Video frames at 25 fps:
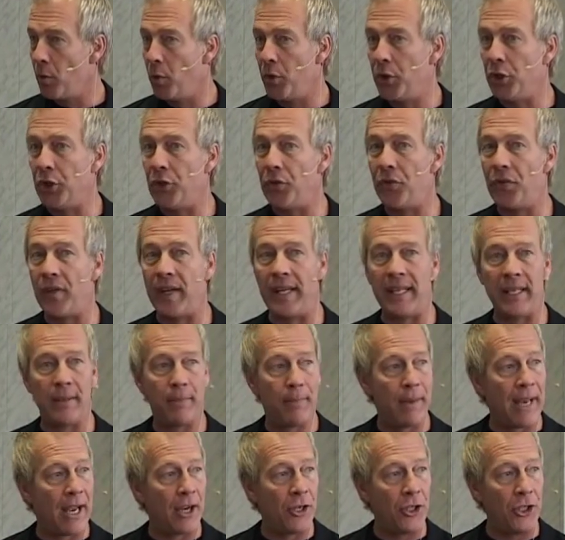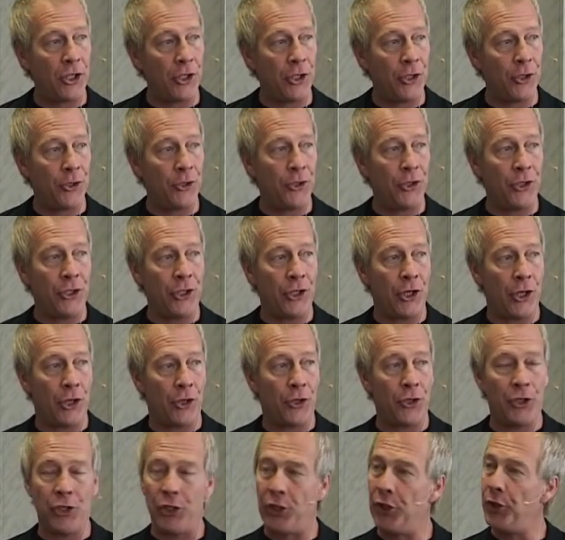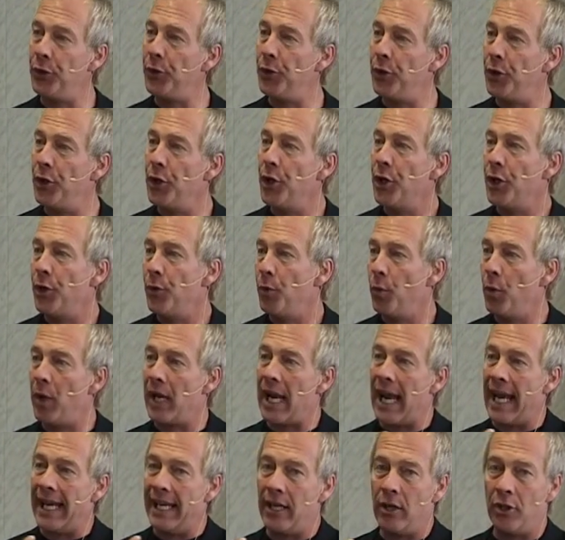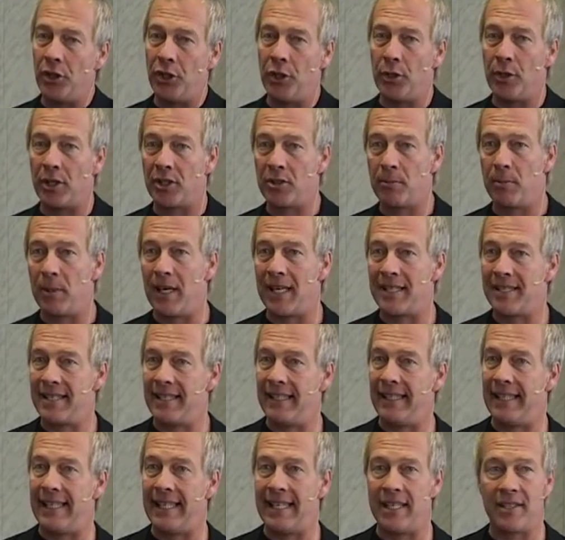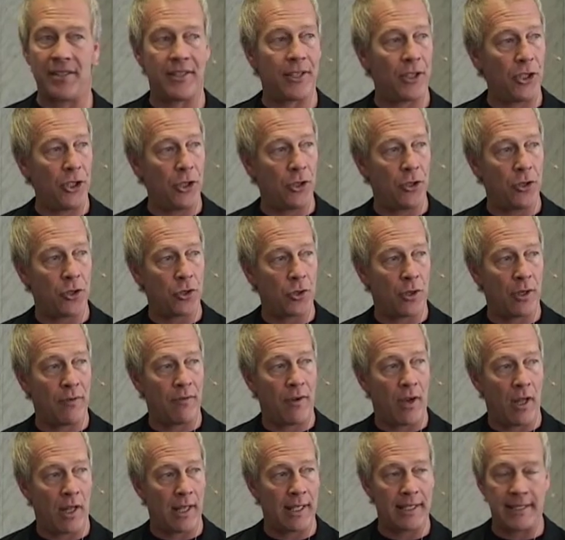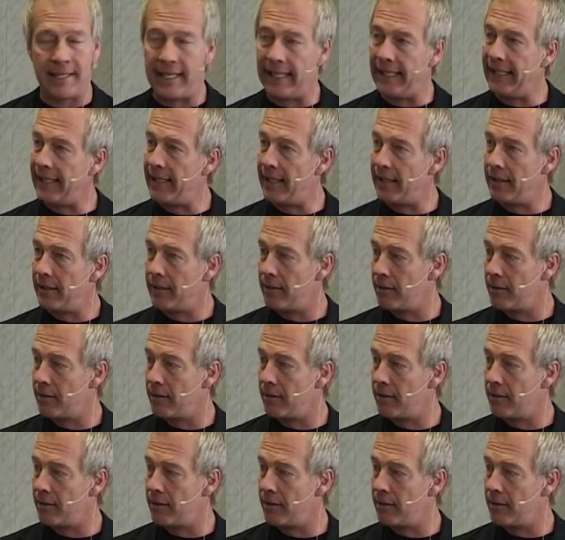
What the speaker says: When you think about you, you know, you what I hear you expressing is that you enjoy Valentina.